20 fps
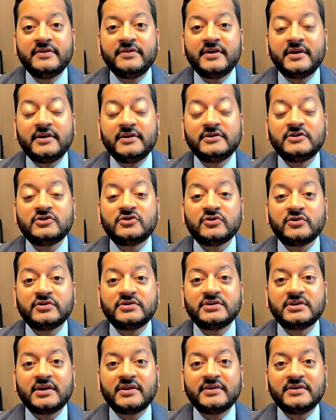that
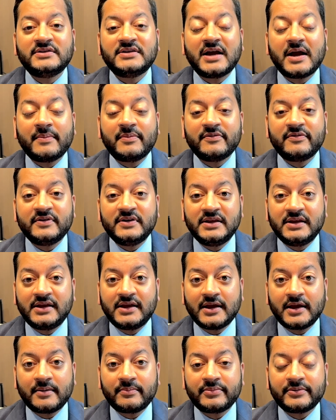inserts on the top of the
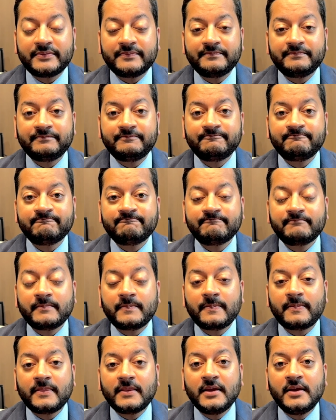kneecap.
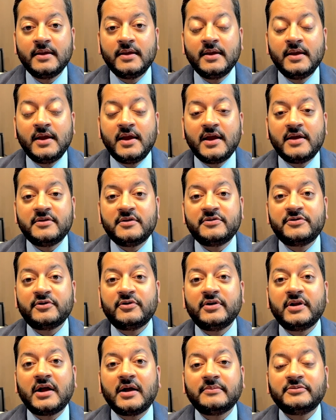And the
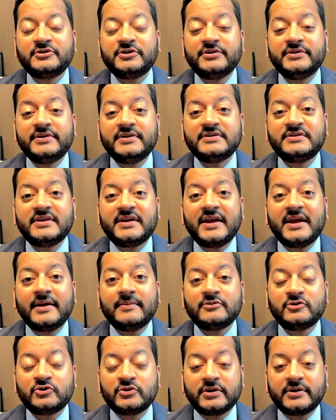third option is the
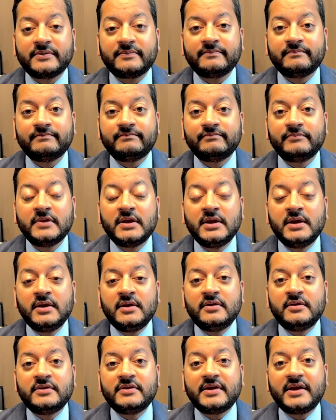hamstring.
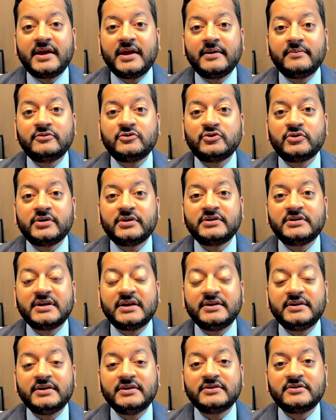The hamstring
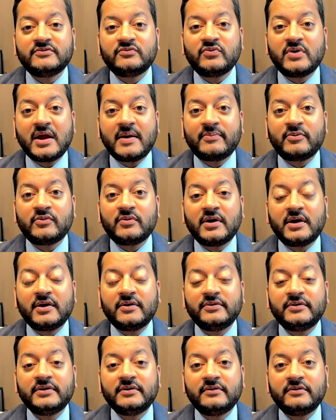tendons wrap
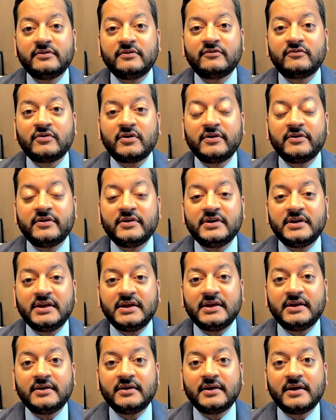around the front of the
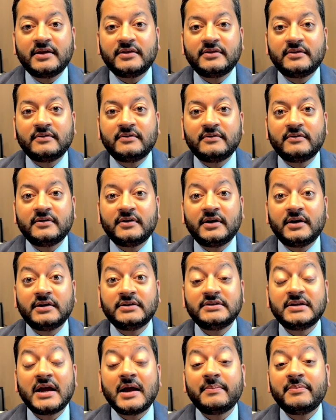knee at the
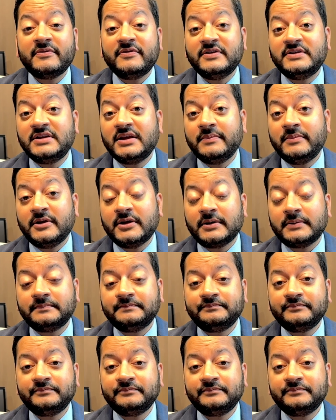top of the tibia.